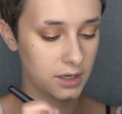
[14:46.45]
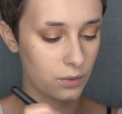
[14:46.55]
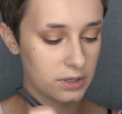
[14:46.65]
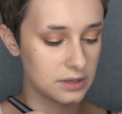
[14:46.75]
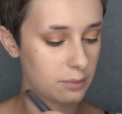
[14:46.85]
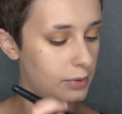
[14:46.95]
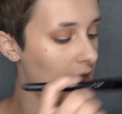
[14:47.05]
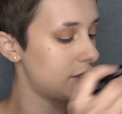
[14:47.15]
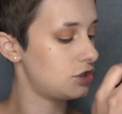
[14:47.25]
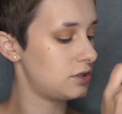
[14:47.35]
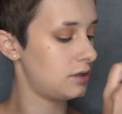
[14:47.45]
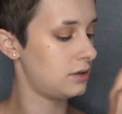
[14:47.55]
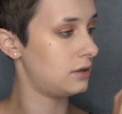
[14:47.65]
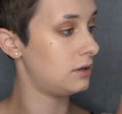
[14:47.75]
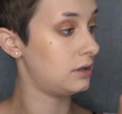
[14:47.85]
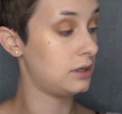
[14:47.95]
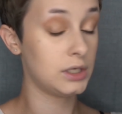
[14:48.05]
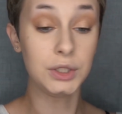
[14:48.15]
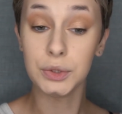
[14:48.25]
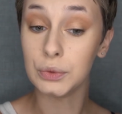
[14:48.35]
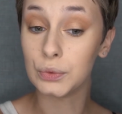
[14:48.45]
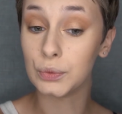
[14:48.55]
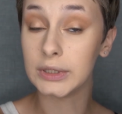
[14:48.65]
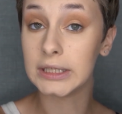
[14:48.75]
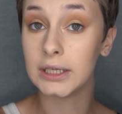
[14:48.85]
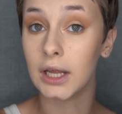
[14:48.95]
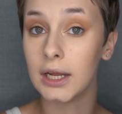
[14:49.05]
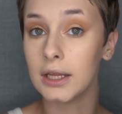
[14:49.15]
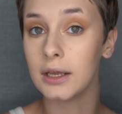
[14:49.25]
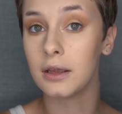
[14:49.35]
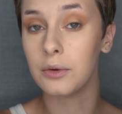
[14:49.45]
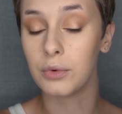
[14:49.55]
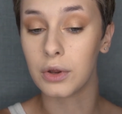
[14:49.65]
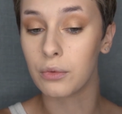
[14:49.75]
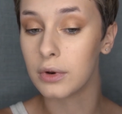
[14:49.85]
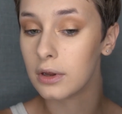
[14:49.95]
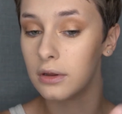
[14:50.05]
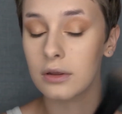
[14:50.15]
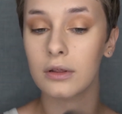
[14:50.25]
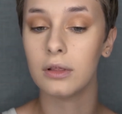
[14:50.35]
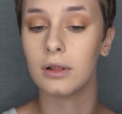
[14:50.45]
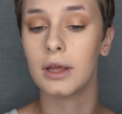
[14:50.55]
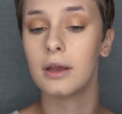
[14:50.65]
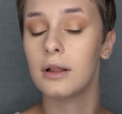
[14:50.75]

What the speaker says: Go into the blush really lightly. We don't want to look like a